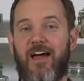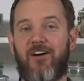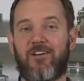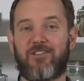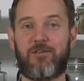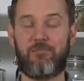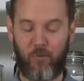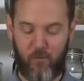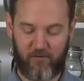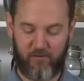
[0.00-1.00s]
our
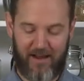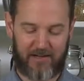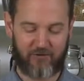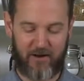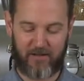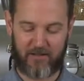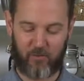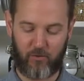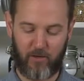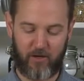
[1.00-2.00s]
simple flax
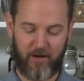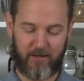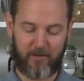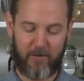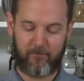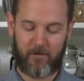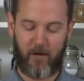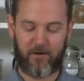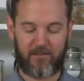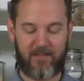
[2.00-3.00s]
crackers will look like
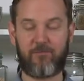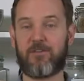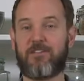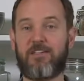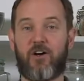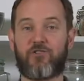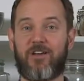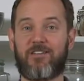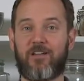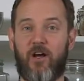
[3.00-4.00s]
after they've been
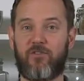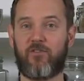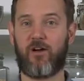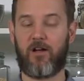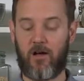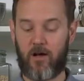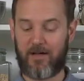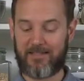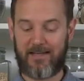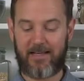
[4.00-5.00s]
dehydrating overnight.
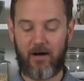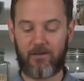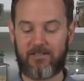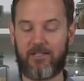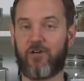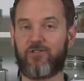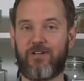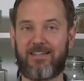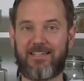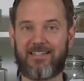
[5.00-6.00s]
Ideally, I would
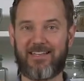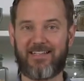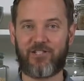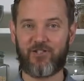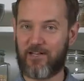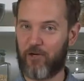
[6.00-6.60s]
dehydrate these just a